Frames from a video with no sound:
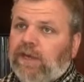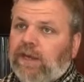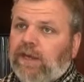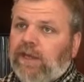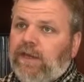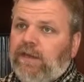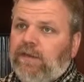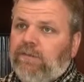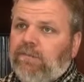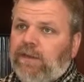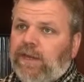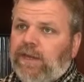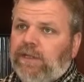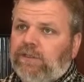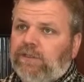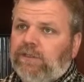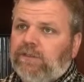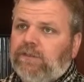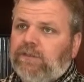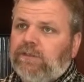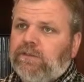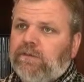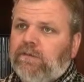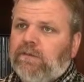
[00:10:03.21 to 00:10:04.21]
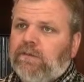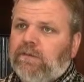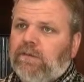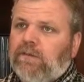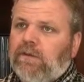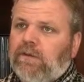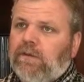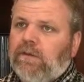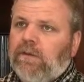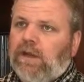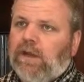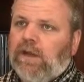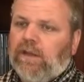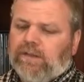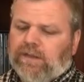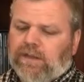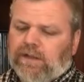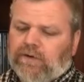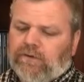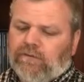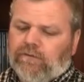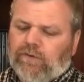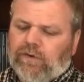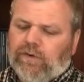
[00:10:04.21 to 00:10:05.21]
landing pages that
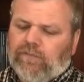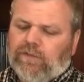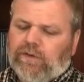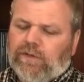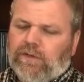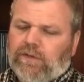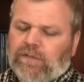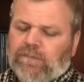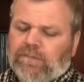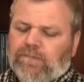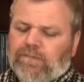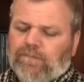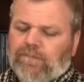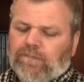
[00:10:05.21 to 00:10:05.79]
are driven,